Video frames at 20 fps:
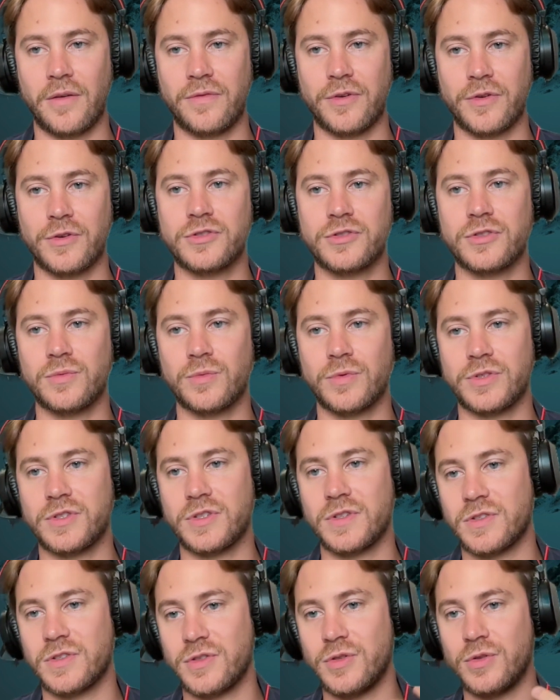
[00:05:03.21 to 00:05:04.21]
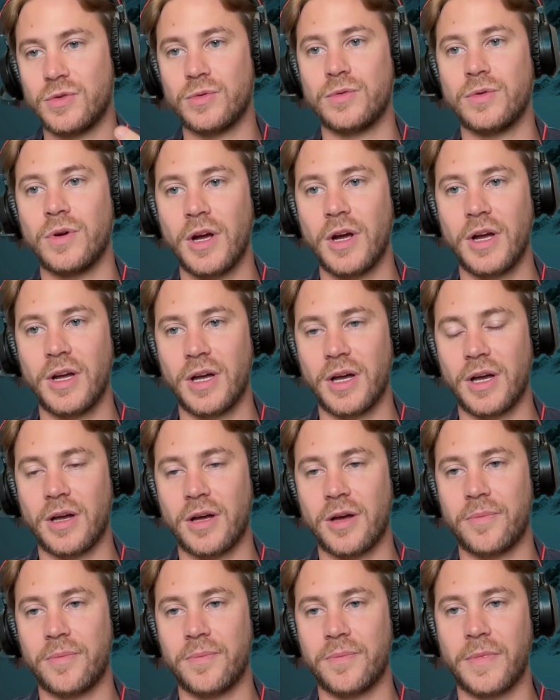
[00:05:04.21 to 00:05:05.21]
version, which is you
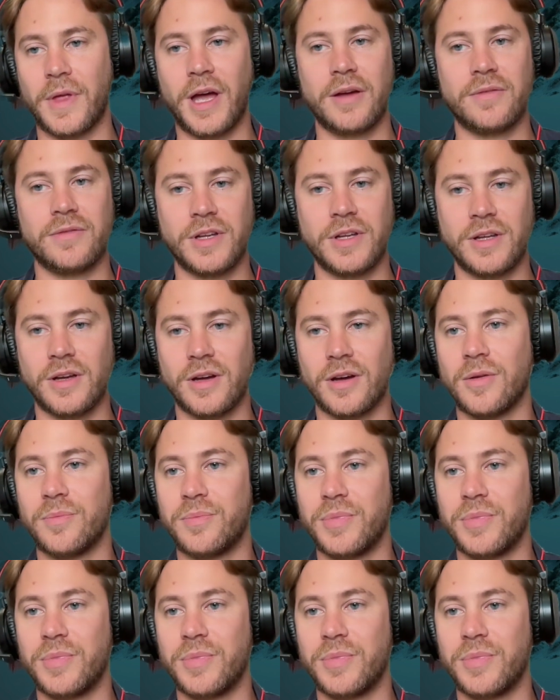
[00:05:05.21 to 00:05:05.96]
having